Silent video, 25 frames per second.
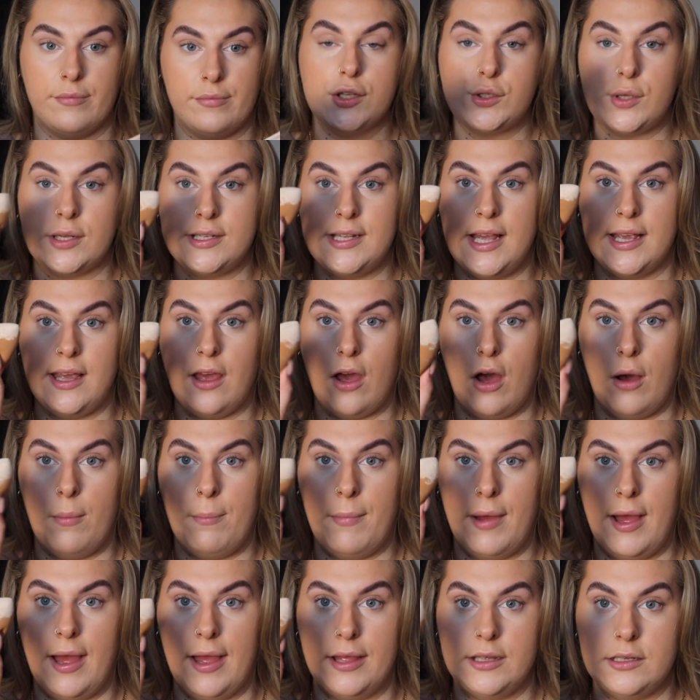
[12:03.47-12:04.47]
So I take it on
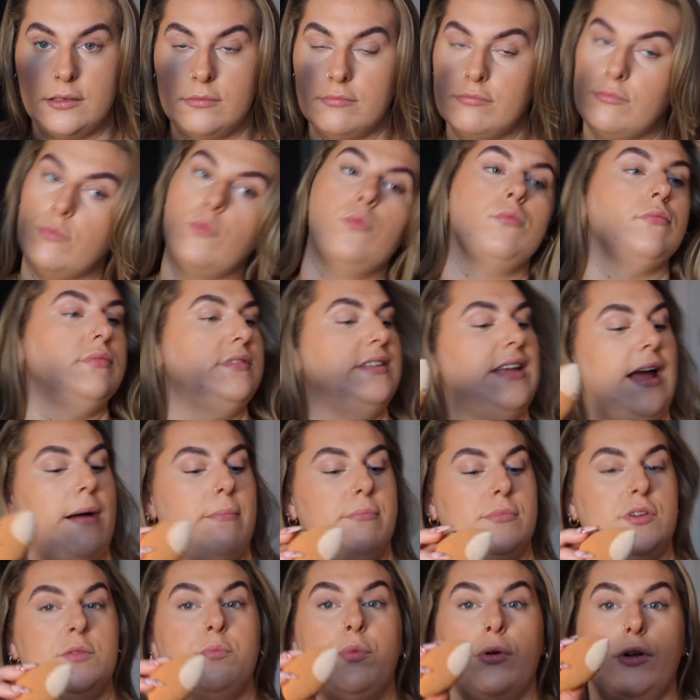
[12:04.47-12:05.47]
my
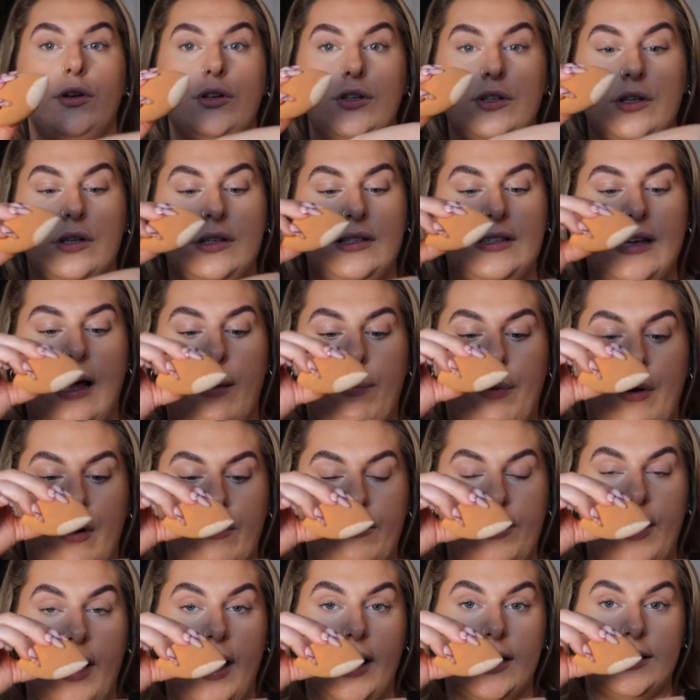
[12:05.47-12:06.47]
damp sponge, tap
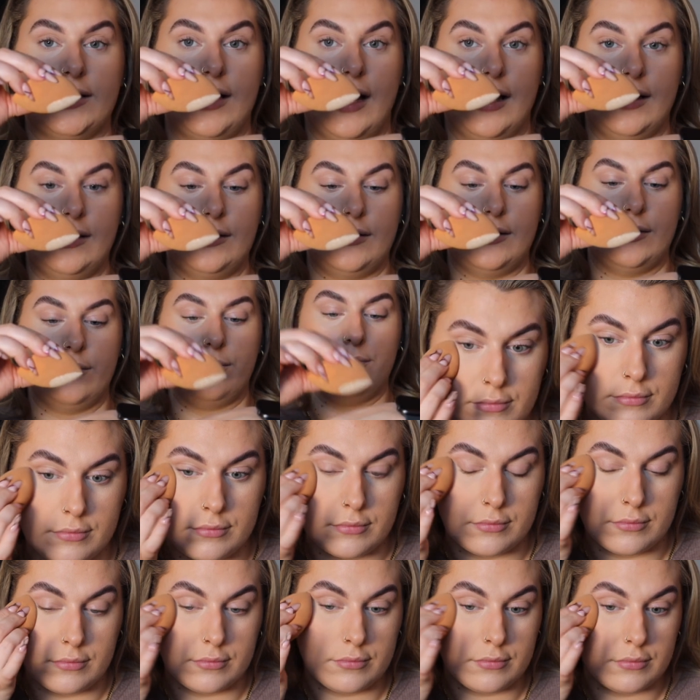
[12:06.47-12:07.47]
off the excess,
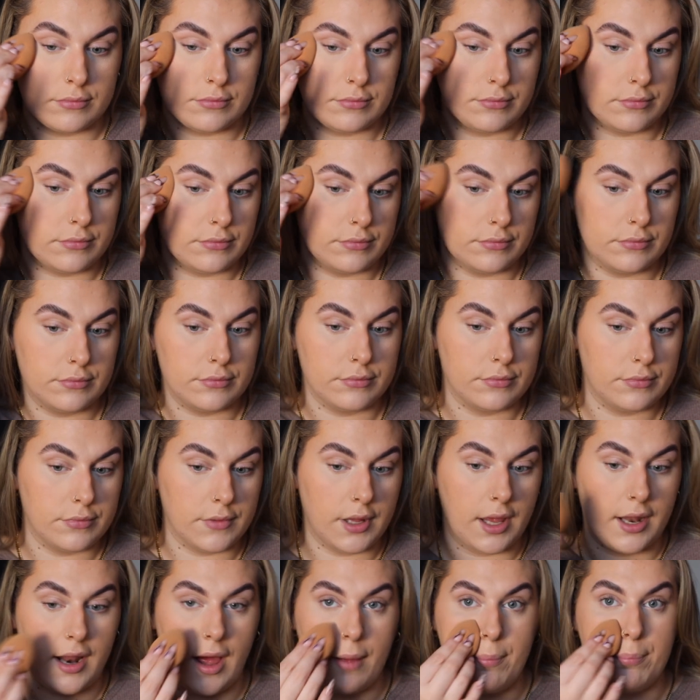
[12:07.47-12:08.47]

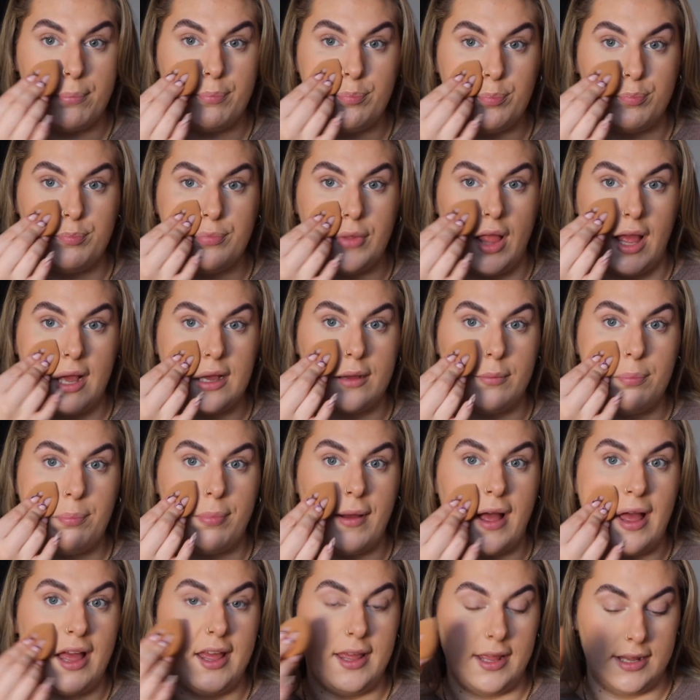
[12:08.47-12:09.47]
and I like
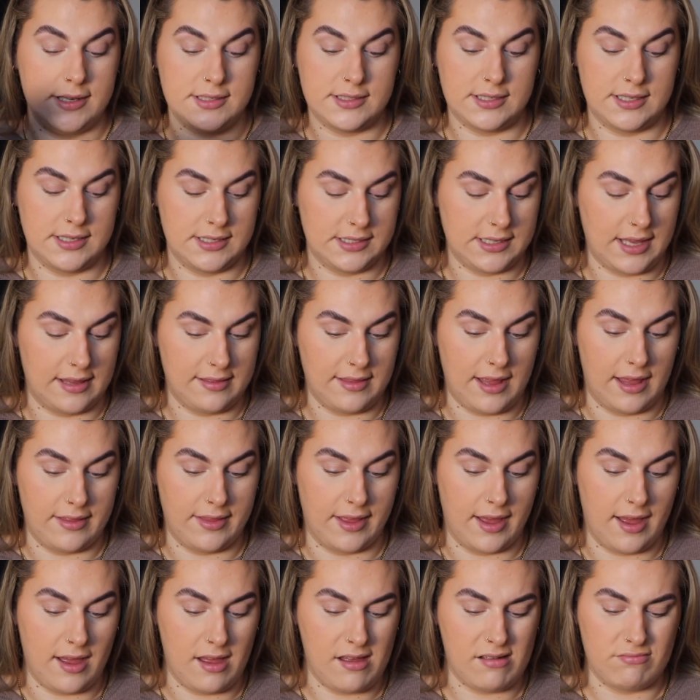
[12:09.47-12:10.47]
pat it into the skin like
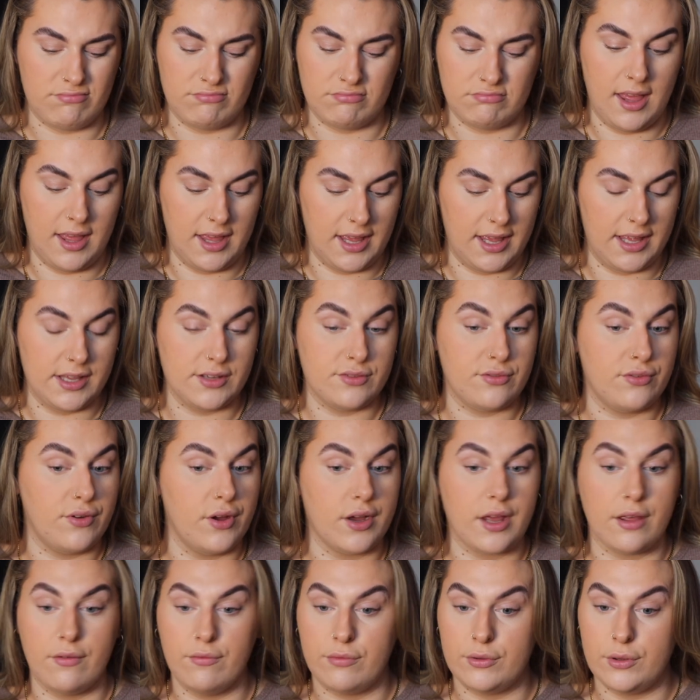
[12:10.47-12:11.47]
that. It's
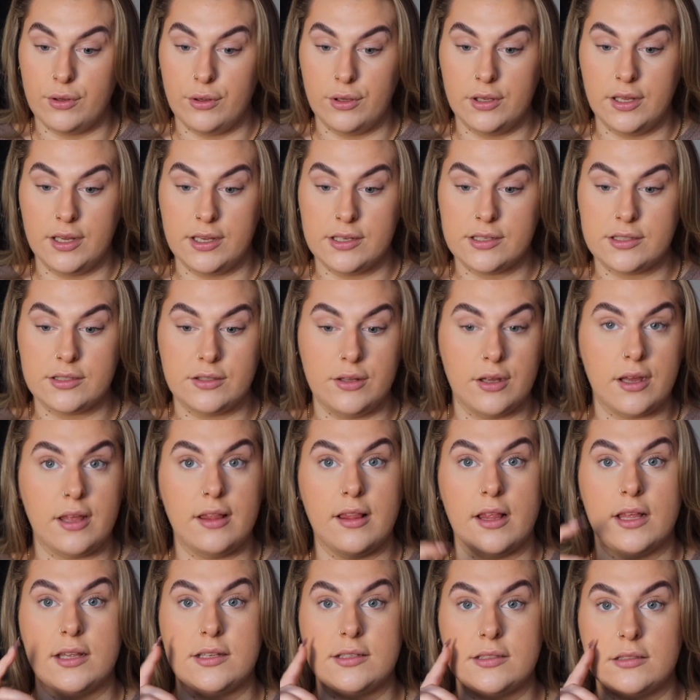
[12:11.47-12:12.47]
fucking flawless. Look
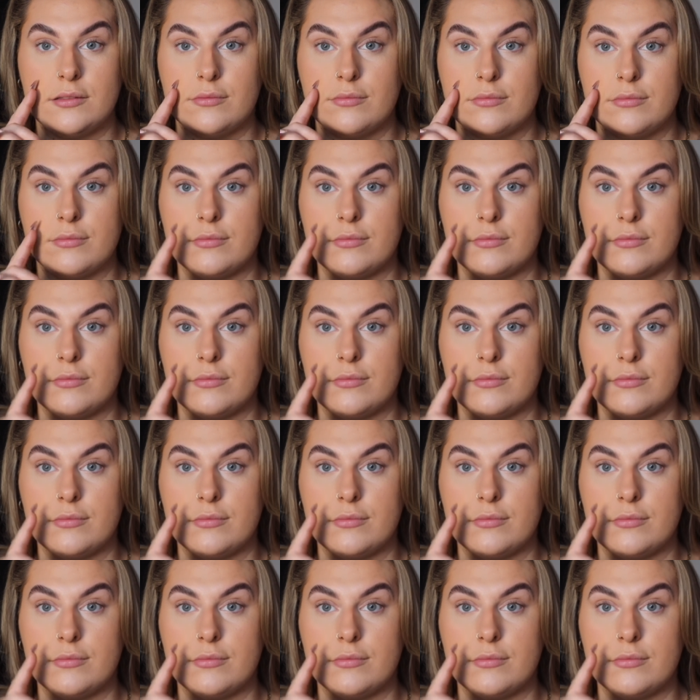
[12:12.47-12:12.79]
at this.